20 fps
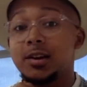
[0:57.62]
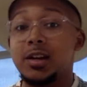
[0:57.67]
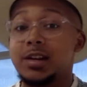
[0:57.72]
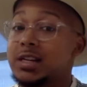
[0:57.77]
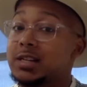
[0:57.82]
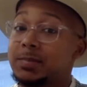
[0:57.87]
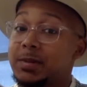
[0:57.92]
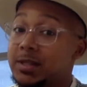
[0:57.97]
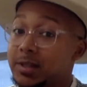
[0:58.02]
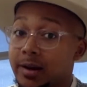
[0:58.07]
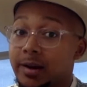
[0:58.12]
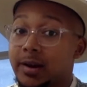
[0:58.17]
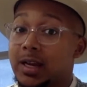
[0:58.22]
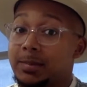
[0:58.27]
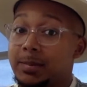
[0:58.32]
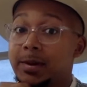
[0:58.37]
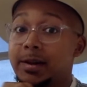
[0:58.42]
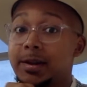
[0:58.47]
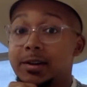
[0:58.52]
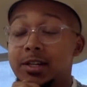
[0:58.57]
going to just be
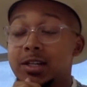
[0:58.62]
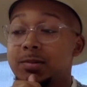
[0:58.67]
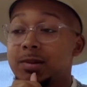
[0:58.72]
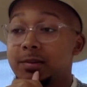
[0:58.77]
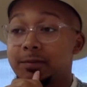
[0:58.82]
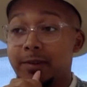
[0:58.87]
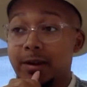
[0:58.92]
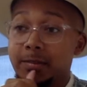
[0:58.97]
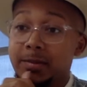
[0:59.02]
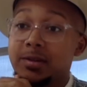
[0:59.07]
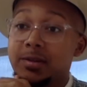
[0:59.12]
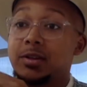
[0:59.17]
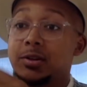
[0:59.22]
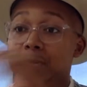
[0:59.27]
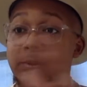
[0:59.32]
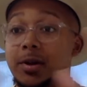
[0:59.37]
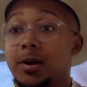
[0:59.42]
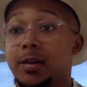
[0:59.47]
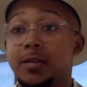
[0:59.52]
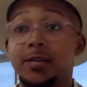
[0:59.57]
talking about instrument families and
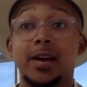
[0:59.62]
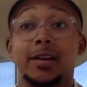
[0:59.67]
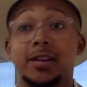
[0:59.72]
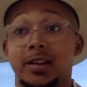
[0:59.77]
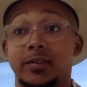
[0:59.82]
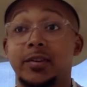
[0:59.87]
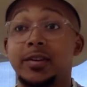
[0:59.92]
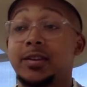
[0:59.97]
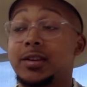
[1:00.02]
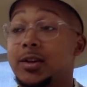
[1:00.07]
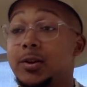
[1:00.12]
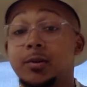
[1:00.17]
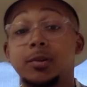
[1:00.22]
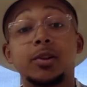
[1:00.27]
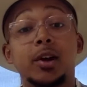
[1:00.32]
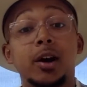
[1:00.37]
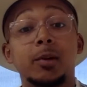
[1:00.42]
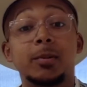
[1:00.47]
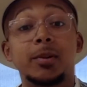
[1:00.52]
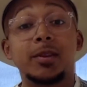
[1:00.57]
doing all the activities that go
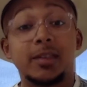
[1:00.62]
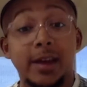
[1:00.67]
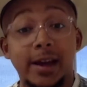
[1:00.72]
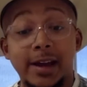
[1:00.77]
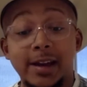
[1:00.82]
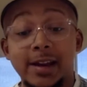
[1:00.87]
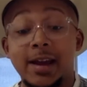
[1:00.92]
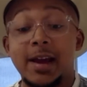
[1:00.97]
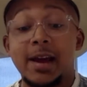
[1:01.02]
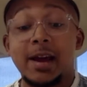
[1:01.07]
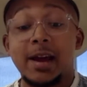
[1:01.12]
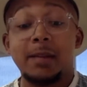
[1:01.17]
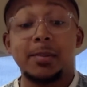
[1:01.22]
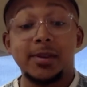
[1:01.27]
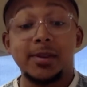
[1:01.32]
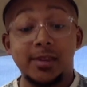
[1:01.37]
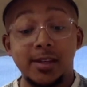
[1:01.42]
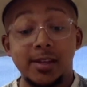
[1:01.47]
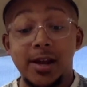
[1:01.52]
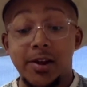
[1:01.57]
along with that,
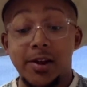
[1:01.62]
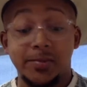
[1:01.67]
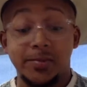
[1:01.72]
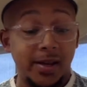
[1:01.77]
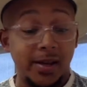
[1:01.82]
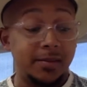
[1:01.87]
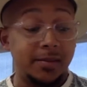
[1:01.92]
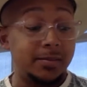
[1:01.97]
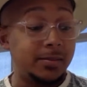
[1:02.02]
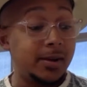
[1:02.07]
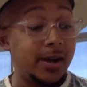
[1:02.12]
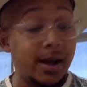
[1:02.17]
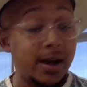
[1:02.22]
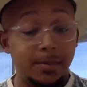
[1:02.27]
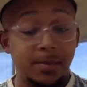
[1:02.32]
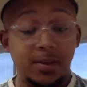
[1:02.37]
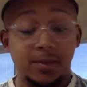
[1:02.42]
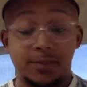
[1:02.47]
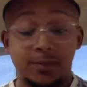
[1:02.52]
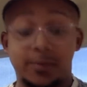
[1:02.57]
but then I was making some
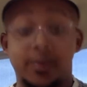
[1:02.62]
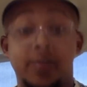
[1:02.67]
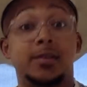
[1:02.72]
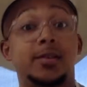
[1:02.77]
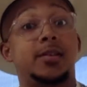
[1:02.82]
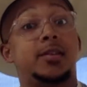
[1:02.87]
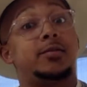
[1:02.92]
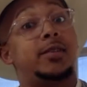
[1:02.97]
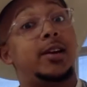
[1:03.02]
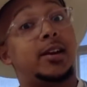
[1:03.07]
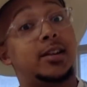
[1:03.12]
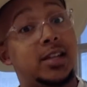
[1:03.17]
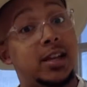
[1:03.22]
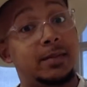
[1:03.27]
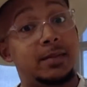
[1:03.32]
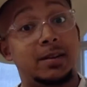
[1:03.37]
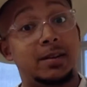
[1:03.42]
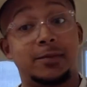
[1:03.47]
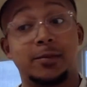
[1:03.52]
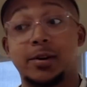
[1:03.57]
copies for another
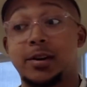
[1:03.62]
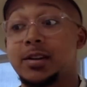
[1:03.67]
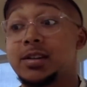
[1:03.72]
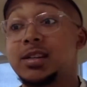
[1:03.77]
activity for a